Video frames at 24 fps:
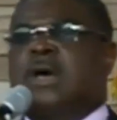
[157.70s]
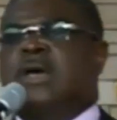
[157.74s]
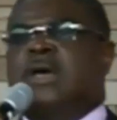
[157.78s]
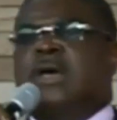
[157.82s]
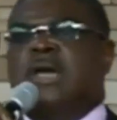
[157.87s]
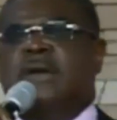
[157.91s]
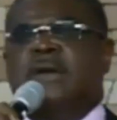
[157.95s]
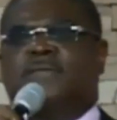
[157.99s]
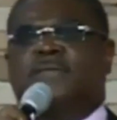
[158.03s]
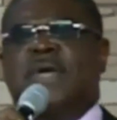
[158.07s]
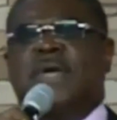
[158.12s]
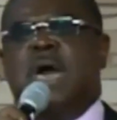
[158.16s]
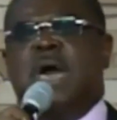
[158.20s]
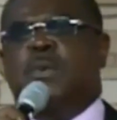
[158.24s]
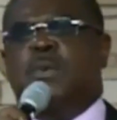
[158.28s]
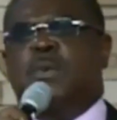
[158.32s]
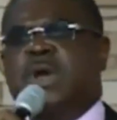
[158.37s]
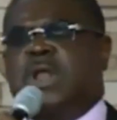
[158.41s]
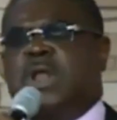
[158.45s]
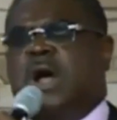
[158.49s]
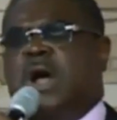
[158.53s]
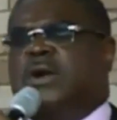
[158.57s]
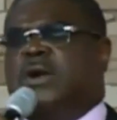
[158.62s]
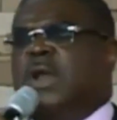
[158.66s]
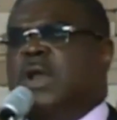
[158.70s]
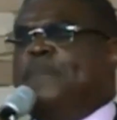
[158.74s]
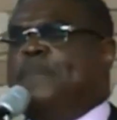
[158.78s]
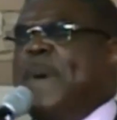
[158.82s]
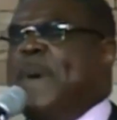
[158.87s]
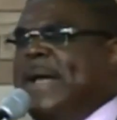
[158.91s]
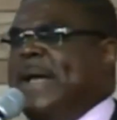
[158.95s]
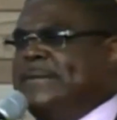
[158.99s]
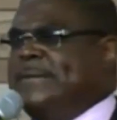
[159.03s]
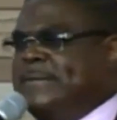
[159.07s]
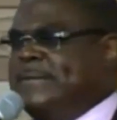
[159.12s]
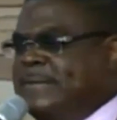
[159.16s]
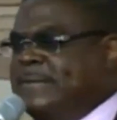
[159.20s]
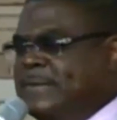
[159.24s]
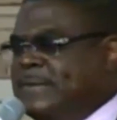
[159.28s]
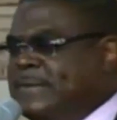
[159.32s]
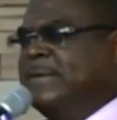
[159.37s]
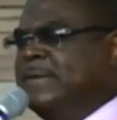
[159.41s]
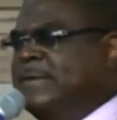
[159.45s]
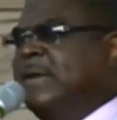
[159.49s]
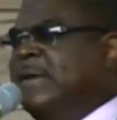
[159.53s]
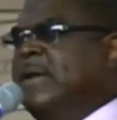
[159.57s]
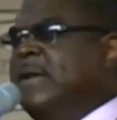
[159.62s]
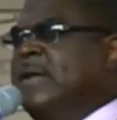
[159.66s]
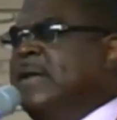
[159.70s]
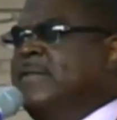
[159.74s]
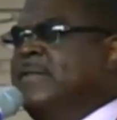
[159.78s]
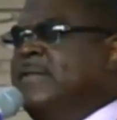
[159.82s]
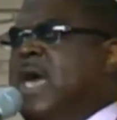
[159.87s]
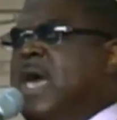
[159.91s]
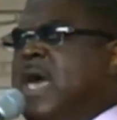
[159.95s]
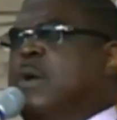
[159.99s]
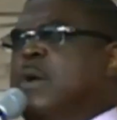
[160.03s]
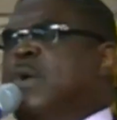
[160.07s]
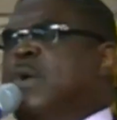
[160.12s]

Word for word: if they will not repent, they